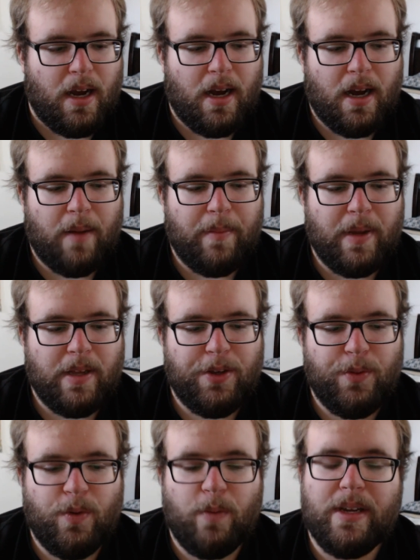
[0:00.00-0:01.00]

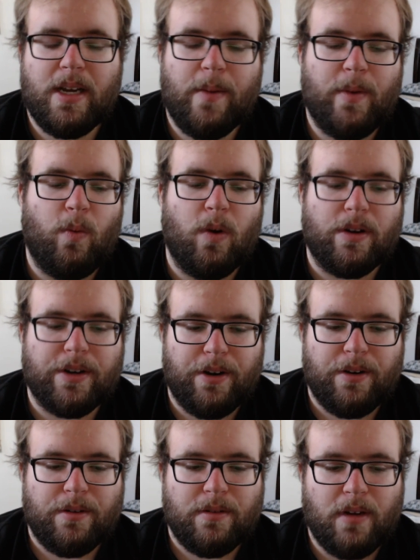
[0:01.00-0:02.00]
will become a
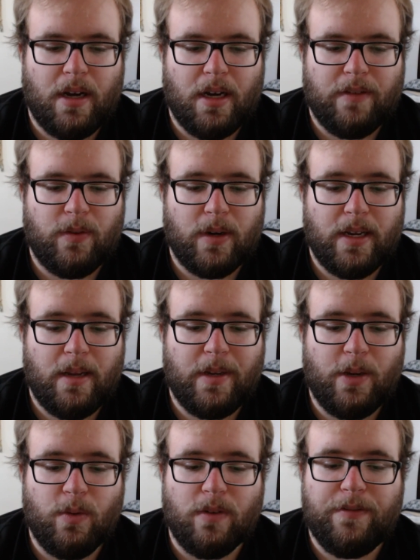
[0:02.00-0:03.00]
worker for him,
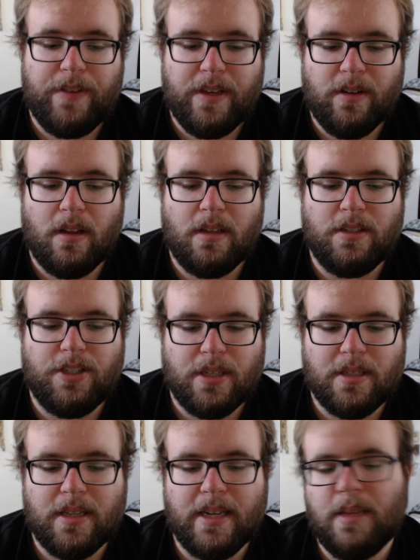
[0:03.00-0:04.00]
and you will feel
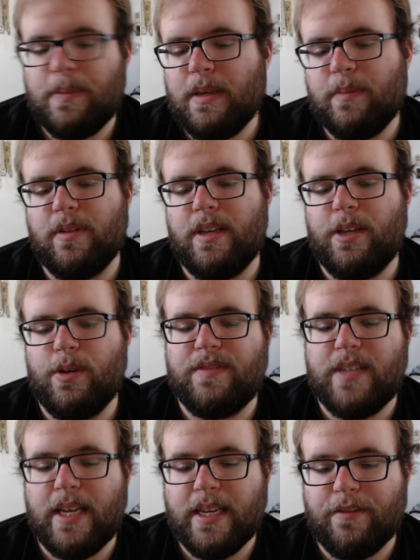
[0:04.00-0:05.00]
just like the people that you
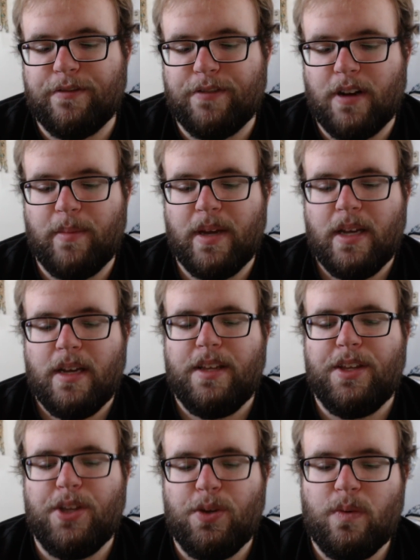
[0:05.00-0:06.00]
have taken from.
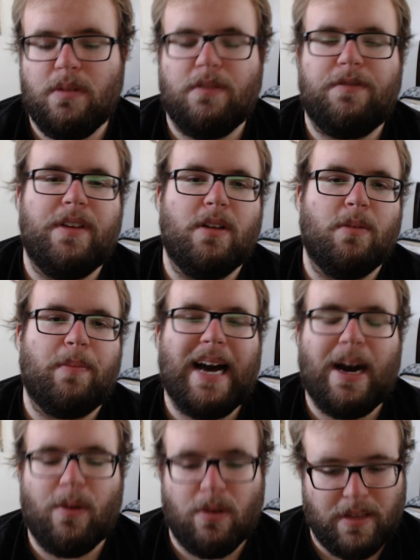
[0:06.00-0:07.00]
You will feel
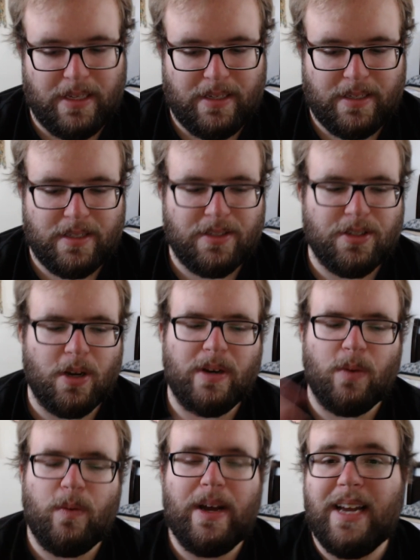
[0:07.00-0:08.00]
powerless. So
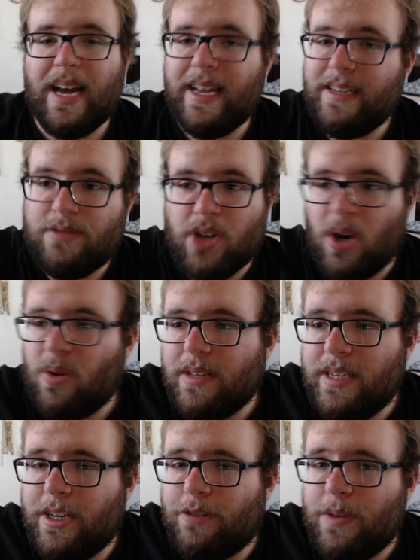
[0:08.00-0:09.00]
in a way, I
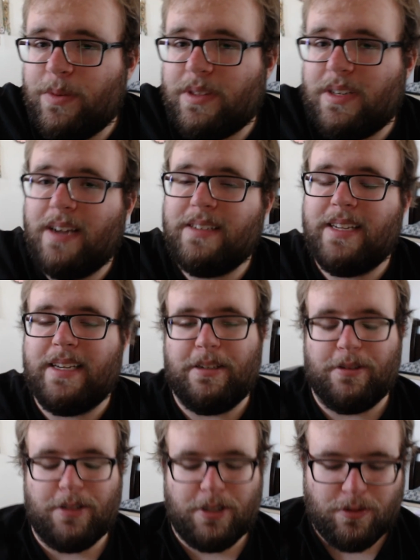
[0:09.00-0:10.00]
totally agree with Dante
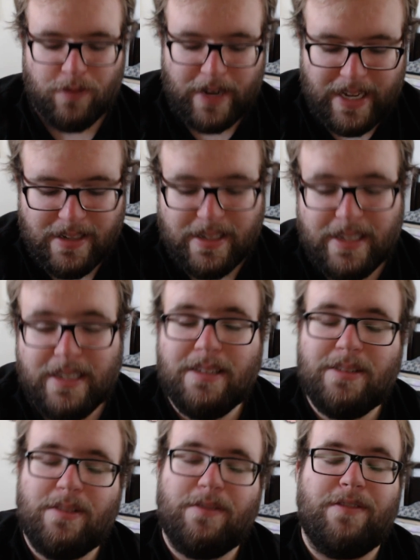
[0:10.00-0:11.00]
here. Strand
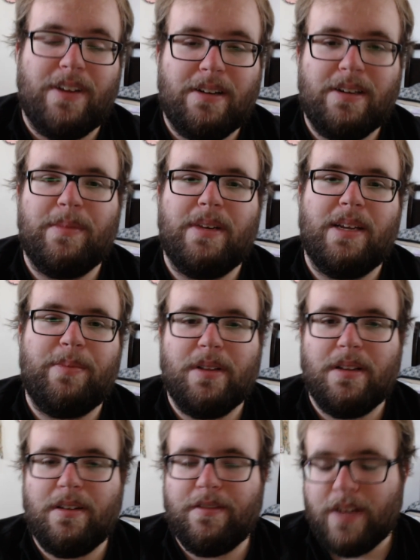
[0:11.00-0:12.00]
is very
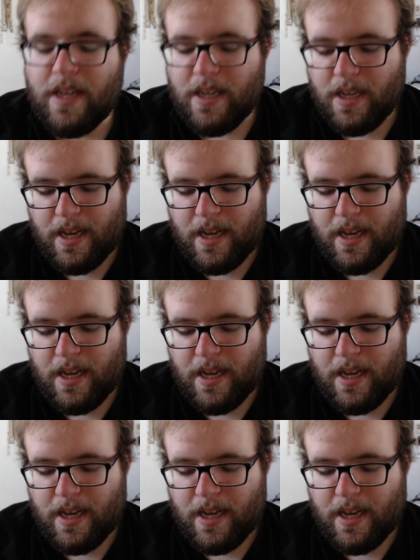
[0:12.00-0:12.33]
manipulative.